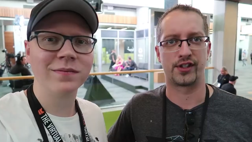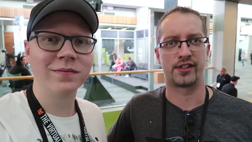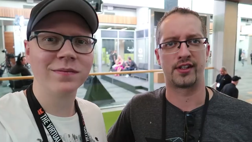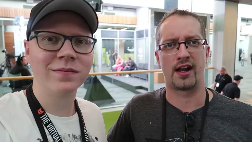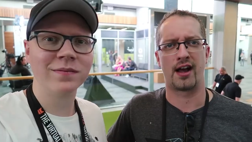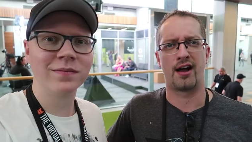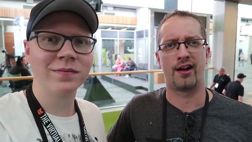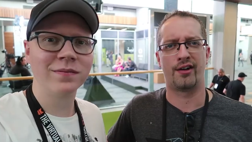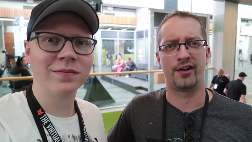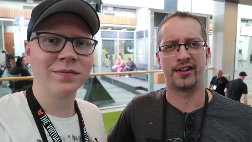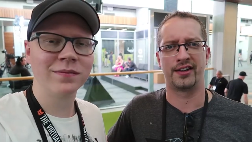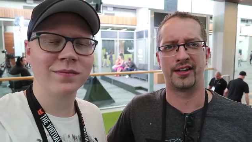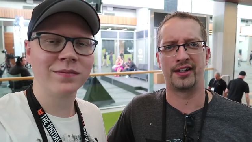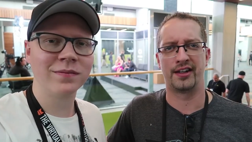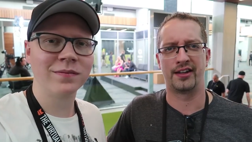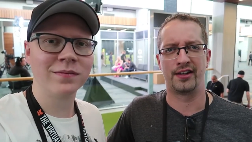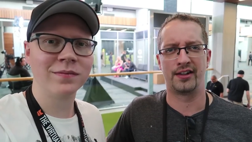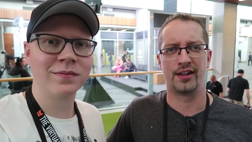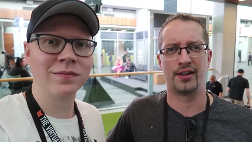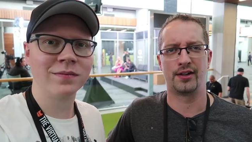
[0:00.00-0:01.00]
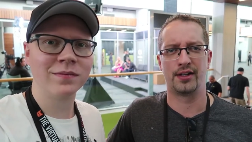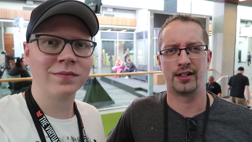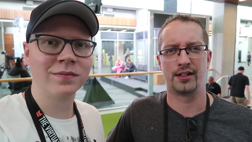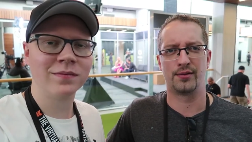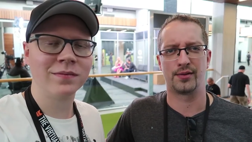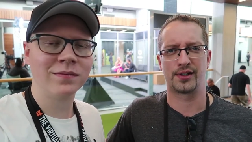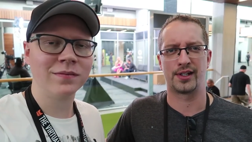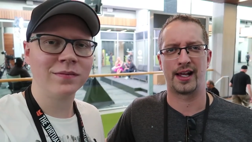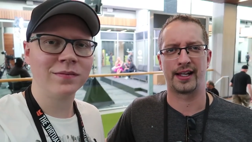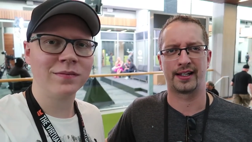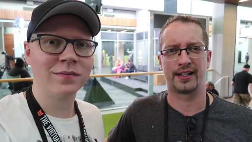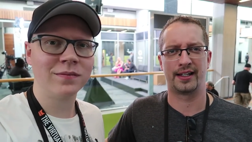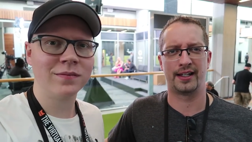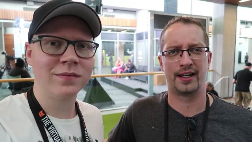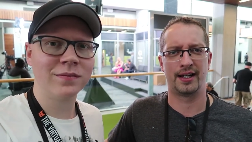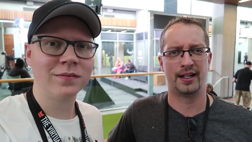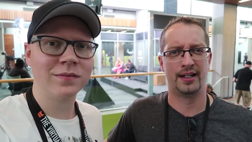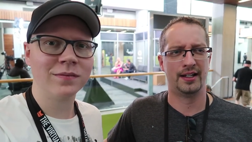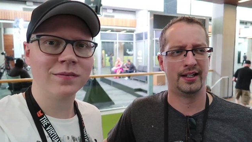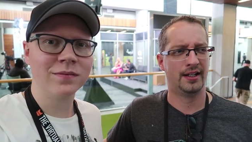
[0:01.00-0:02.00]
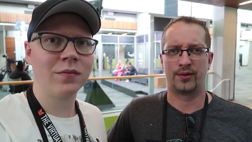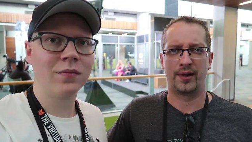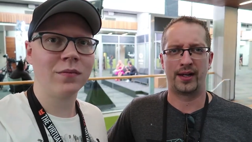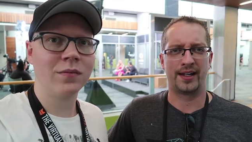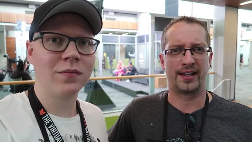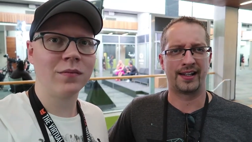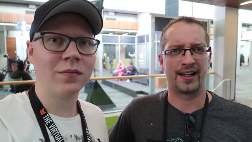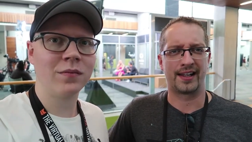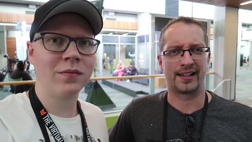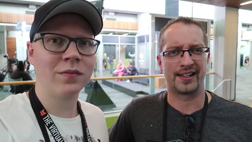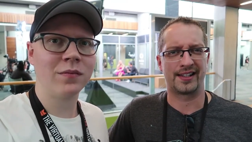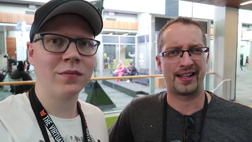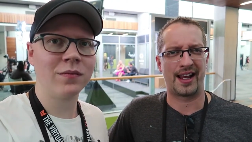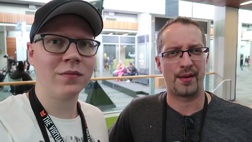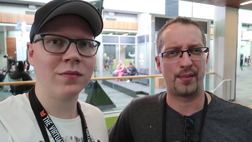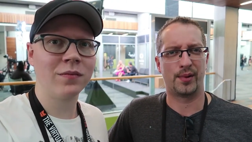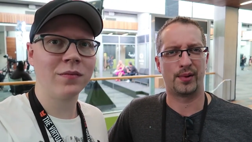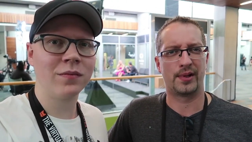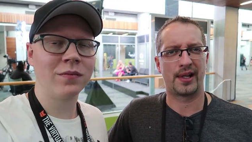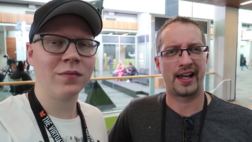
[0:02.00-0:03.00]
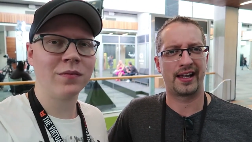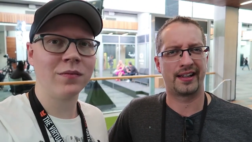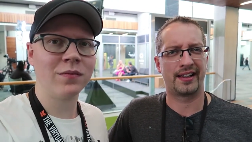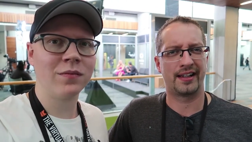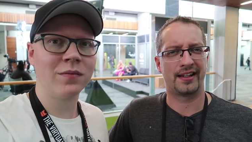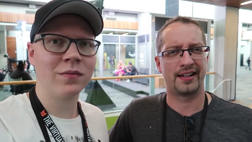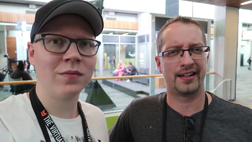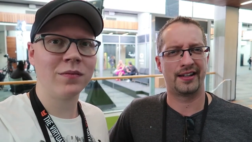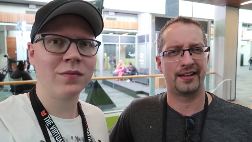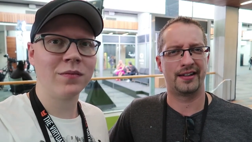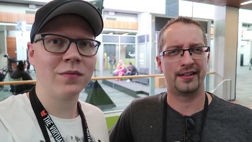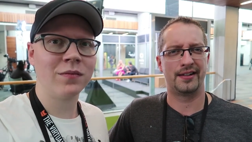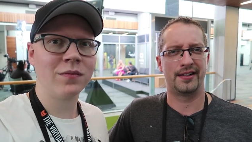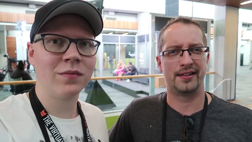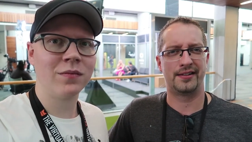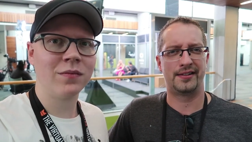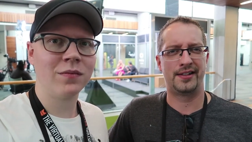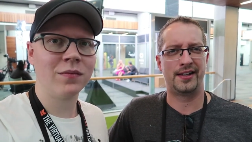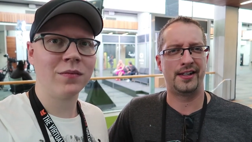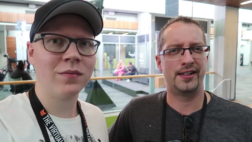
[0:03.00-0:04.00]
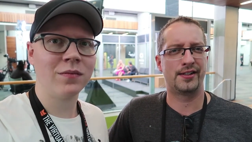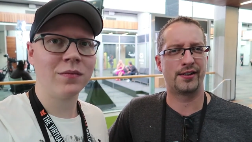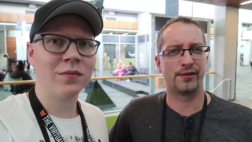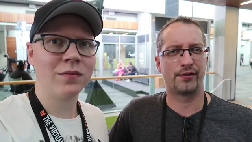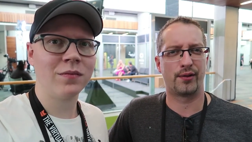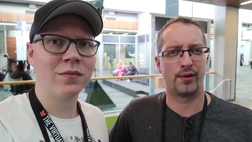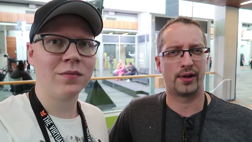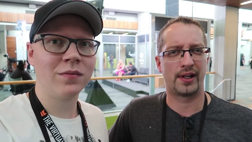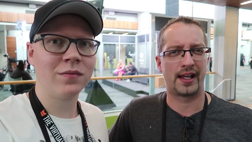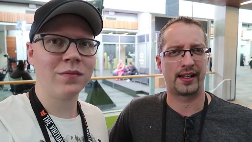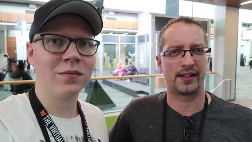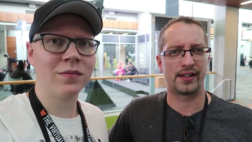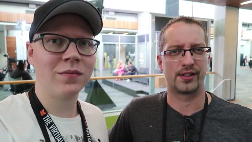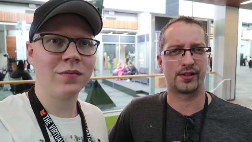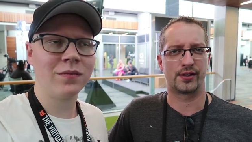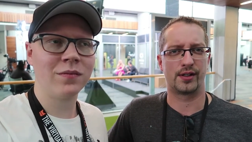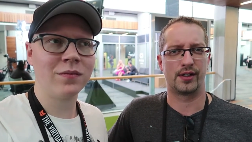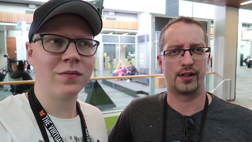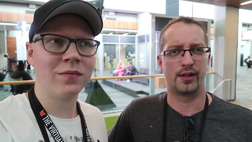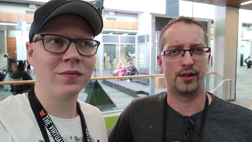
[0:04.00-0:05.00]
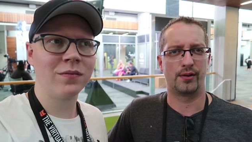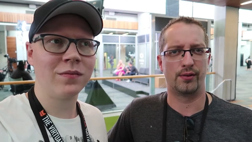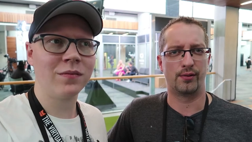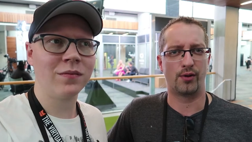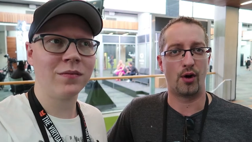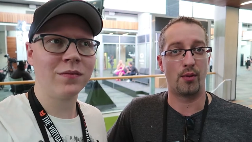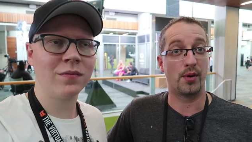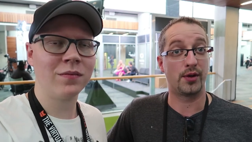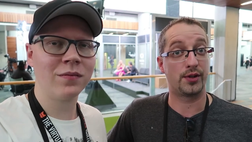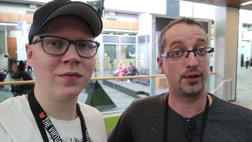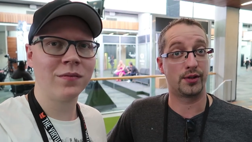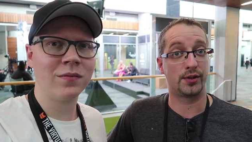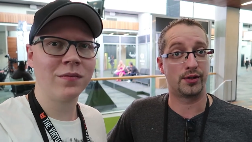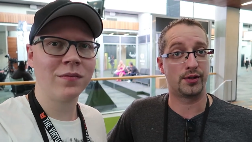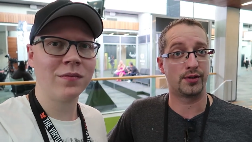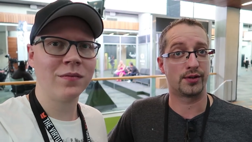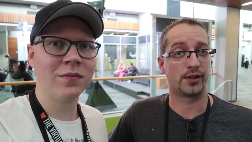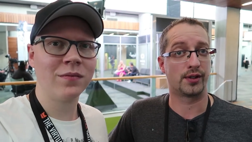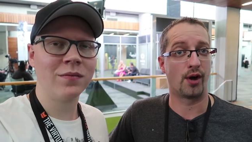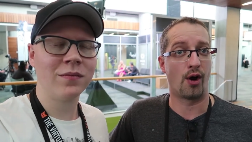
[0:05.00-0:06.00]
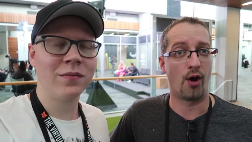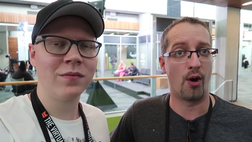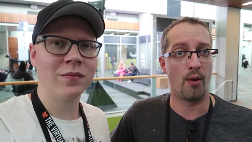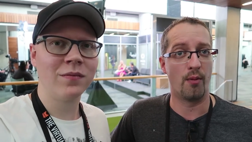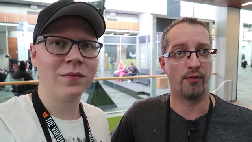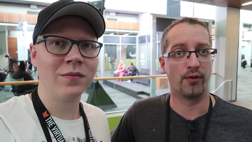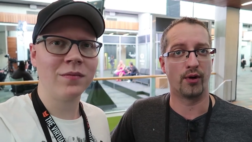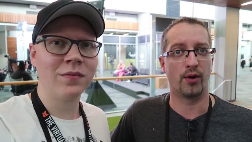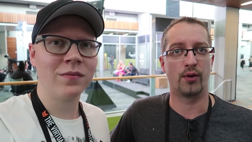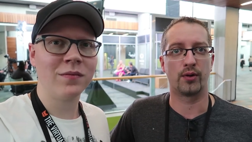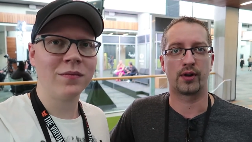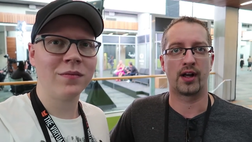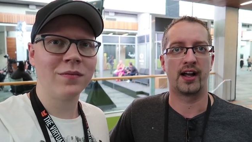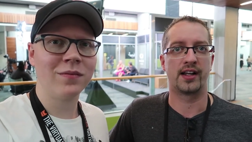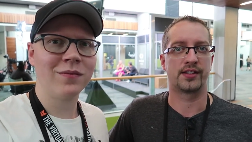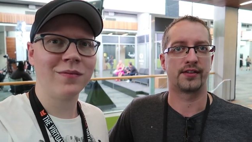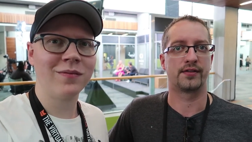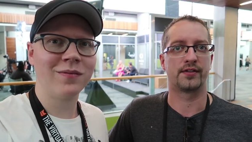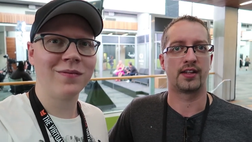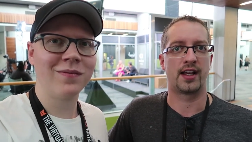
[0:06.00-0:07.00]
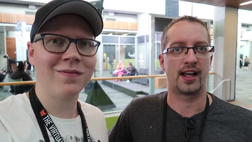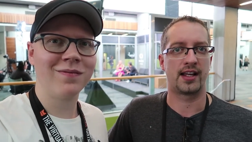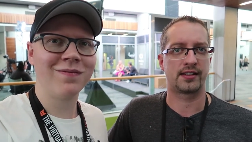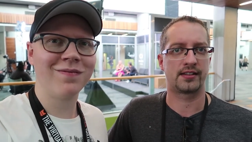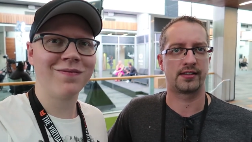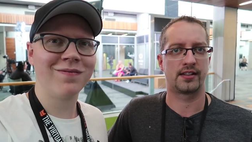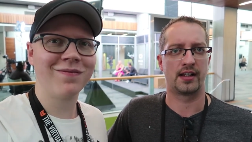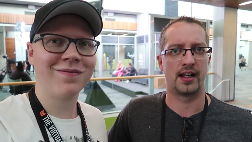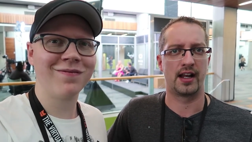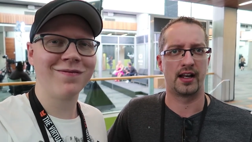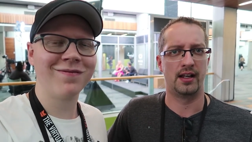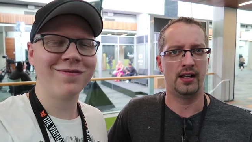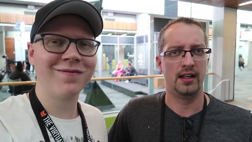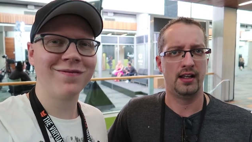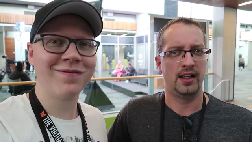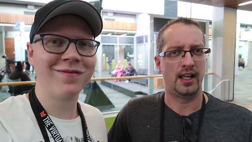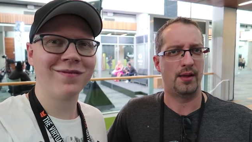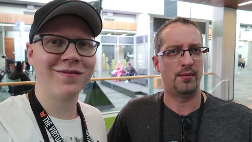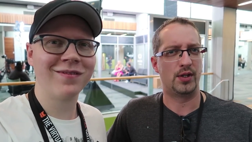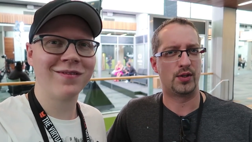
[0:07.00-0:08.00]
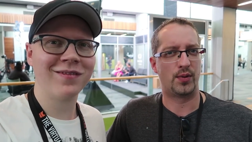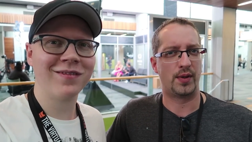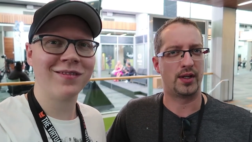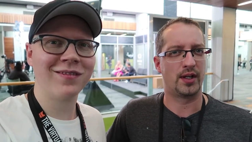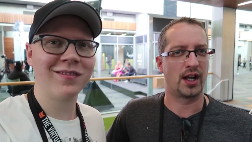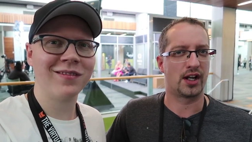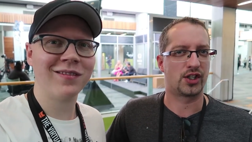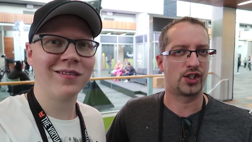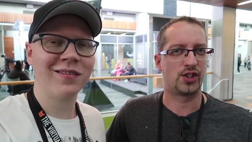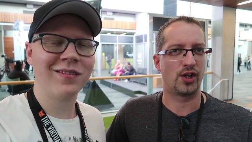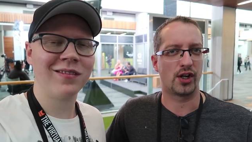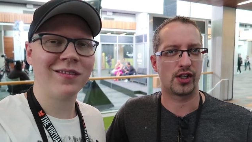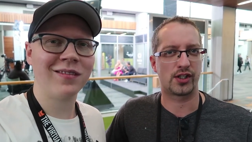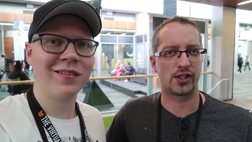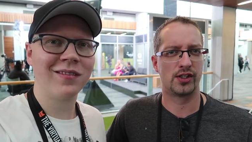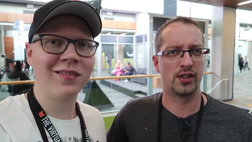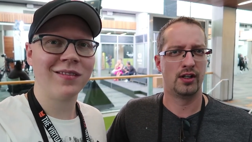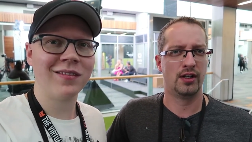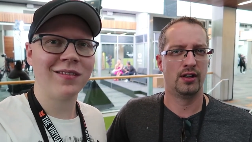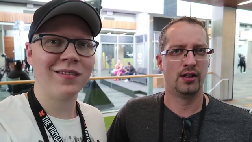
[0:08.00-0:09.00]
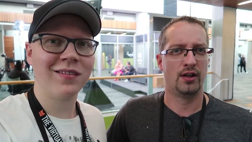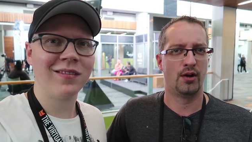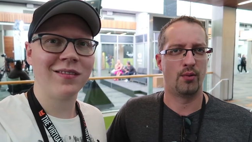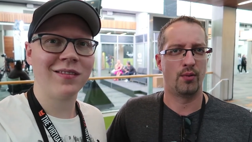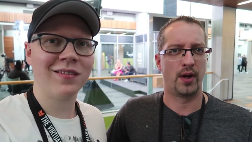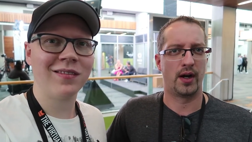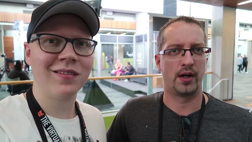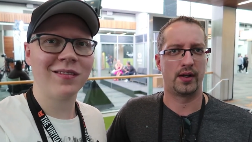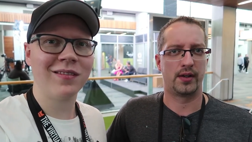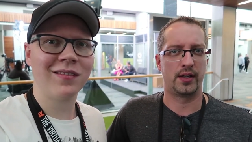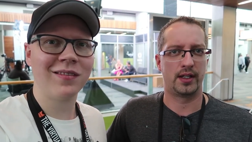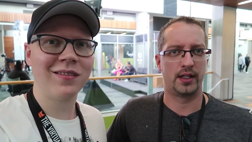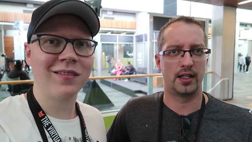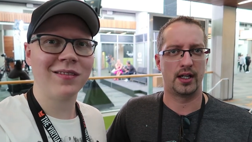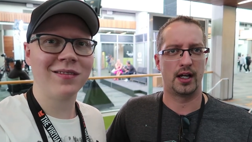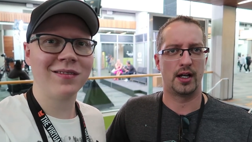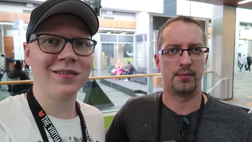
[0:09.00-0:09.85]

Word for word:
Speaker 1: the style, and uh, it was like uh, creating like this Apple-like uh, teaser for like this uh, robot you could use at home for all kinds of tasks, and then in between you got shots where the